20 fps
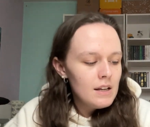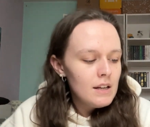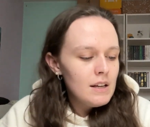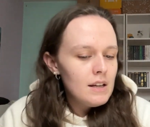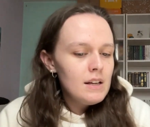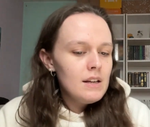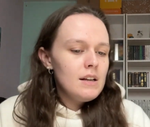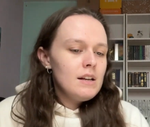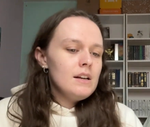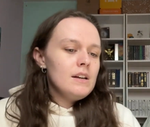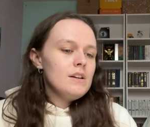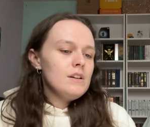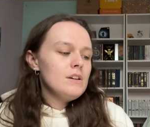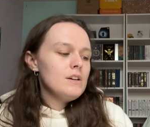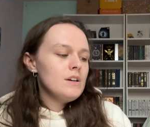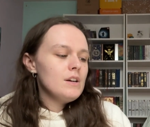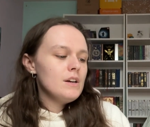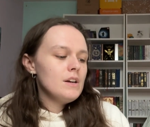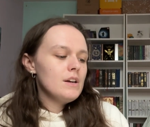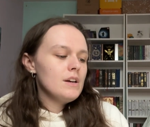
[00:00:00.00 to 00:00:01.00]

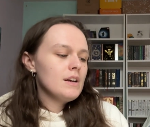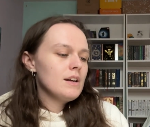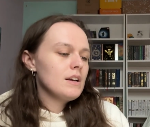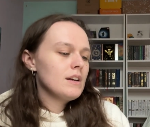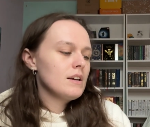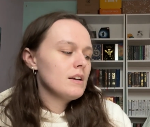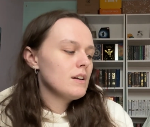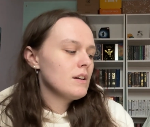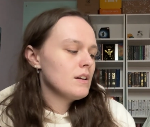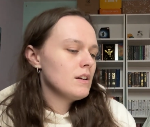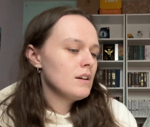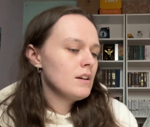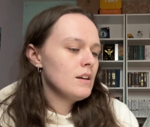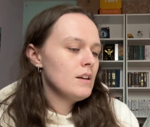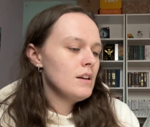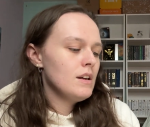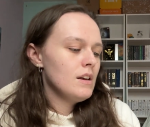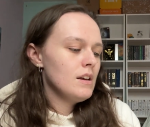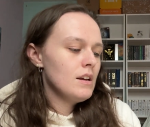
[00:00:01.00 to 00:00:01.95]
(no one is talking)